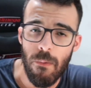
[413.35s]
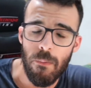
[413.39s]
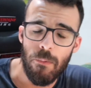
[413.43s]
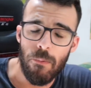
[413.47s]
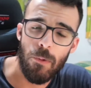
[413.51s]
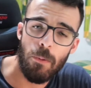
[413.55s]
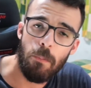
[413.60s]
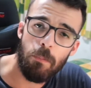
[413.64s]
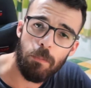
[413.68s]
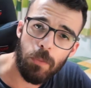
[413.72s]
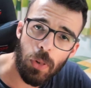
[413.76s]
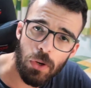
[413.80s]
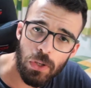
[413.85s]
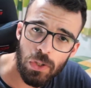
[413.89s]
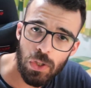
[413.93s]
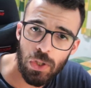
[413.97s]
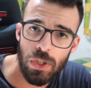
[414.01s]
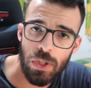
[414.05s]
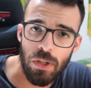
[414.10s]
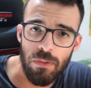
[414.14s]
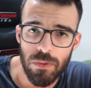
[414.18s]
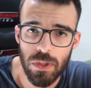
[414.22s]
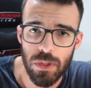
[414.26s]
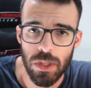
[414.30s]
from
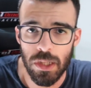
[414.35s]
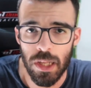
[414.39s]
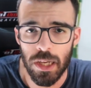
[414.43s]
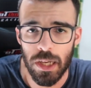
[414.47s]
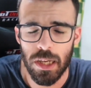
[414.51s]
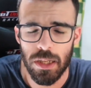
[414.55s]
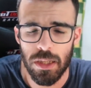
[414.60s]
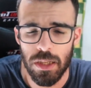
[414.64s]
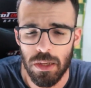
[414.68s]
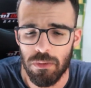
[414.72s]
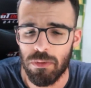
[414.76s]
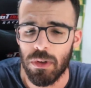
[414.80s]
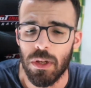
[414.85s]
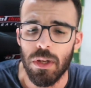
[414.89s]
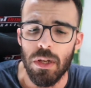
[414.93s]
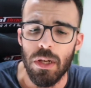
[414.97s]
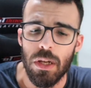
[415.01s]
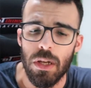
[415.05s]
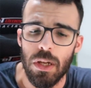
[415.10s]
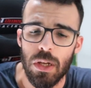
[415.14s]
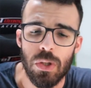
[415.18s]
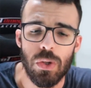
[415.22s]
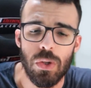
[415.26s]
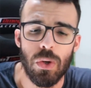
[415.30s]
positive to negative.
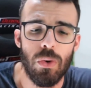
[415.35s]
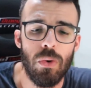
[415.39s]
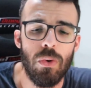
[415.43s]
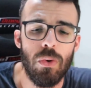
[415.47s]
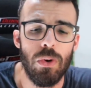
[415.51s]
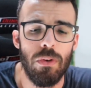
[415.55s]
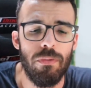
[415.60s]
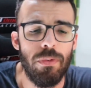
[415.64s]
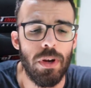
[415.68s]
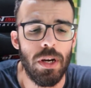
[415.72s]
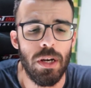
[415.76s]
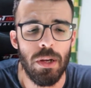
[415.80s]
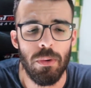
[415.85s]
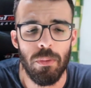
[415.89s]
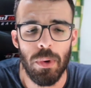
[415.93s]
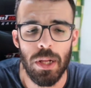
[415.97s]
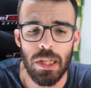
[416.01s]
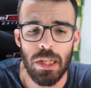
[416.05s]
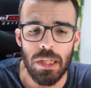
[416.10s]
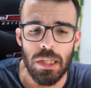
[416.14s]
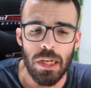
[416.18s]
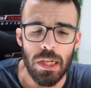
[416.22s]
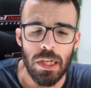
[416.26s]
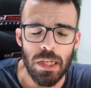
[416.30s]
It's all very
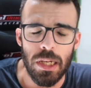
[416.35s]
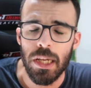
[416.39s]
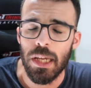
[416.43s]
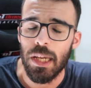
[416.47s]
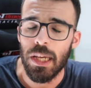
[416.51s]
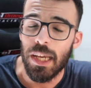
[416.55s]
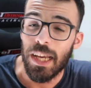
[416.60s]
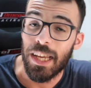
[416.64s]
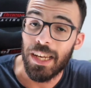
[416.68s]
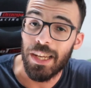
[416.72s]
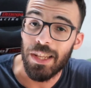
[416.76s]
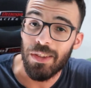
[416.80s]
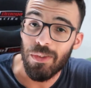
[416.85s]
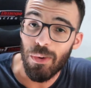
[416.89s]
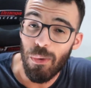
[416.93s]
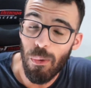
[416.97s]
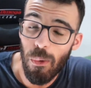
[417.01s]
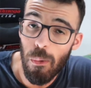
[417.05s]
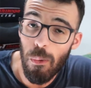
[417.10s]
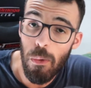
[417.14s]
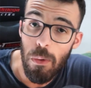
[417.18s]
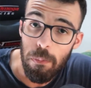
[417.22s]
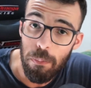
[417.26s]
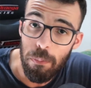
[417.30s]
well done, and it
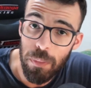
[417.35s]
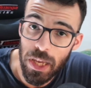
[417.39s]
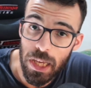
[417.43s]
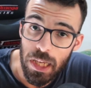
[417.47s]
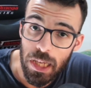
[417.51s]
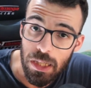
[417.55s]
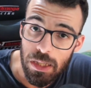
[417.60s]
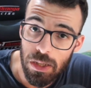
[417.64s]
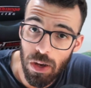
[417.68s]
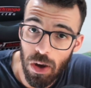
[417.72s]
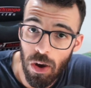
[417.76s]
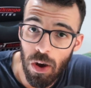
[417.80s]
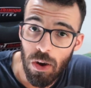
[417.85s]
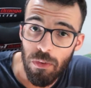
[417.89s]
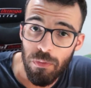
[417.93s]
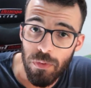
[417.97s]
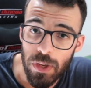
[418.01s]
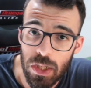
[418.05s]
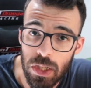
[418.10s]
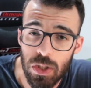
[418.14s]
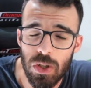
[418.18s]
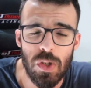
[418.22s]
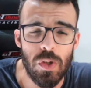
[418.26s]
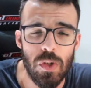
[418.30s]
all pays off
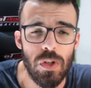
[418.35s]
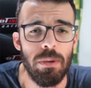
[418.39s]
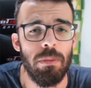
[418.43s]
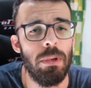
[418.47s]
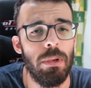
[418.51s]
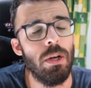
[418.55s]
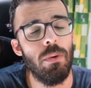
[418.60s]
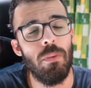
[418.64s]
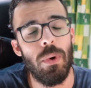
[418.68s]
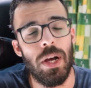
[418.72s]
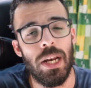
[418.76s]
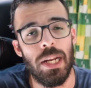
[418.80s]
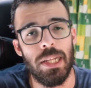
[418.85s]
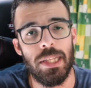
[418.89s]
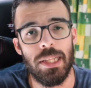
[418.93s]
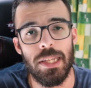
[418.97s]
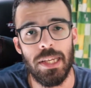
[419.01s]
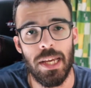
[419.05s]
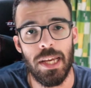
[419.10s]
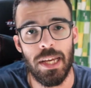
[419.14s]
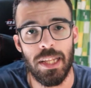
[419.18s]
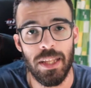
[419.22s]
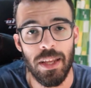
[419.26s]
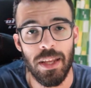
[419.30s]
extremely well at
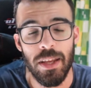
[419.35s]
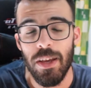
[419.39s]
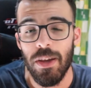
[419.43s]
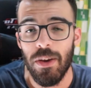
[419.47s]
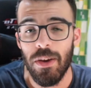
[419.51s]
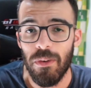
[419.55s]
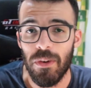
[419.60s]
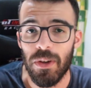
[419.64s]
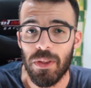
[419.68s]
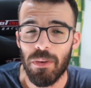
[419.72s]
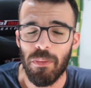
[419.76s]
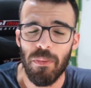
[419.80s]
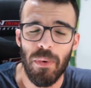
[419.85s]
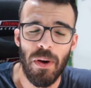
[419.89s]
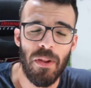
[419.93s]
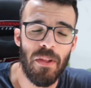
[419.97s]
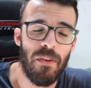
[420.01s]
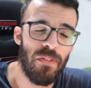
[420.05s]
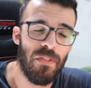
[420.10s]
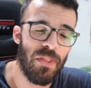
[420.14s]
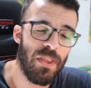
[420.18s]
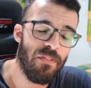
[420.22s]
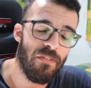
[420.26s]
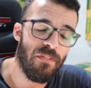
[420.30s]
the end with one
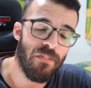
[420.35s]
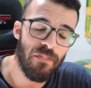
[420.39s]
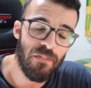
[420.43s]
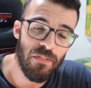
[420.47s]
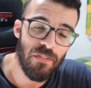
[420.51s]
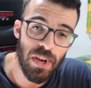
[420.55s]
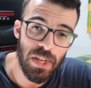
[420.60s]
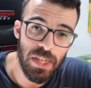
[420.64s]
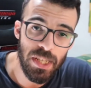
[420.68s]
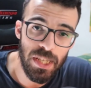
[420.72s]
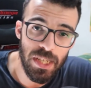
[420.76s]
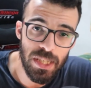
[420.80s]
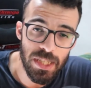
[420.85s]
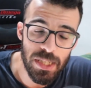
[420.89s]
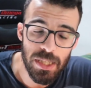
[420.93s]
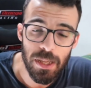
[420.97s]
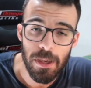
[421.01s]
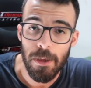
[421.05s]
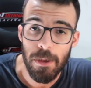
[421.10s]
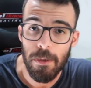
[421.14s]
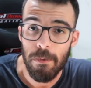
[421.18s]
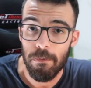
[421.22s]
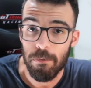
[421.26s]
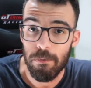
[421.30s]
of the funniest
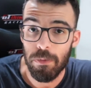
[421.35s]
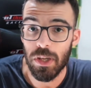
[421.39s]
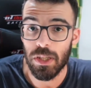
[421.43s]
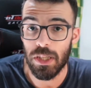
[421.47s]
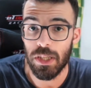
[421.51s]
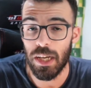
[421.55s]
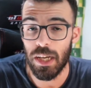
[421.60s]
but